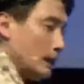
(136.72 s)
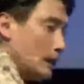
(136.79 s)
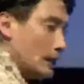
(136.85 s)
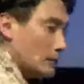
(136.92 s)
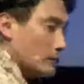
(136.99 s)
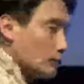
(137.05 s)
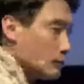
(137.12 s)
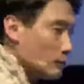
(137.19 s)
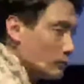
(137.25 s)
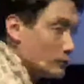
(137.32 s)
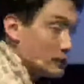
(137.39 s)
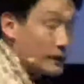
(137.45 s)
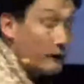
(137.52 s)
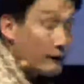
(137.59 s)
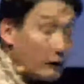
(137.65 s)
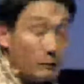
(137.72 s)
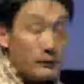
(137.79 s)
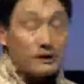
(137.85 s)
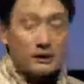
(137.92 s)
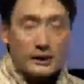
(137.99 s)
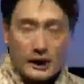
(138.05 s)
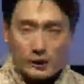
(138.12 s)
So
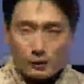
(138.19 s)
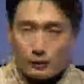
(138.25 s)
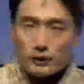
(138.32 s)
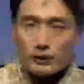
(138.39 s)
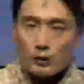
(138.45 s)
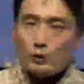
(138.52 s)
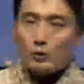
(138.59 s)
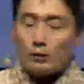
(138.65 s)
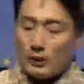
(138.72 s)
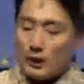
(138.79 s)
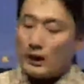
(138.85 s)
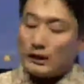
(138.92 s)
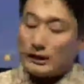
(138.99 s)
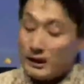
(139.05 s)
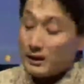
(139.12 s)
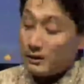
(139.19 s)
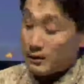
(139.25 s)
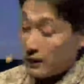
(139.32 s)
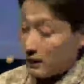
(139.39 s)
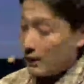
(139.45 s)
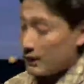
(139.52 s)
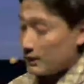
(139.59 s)
development, as we know, our king
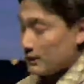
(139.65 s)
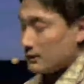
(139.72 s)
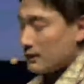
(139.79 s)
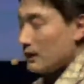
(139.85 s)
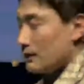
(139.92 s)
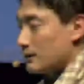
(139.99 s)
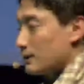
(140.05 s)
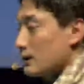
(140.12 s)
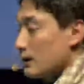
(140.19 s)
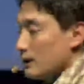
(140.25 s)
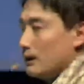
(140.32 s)
realized that,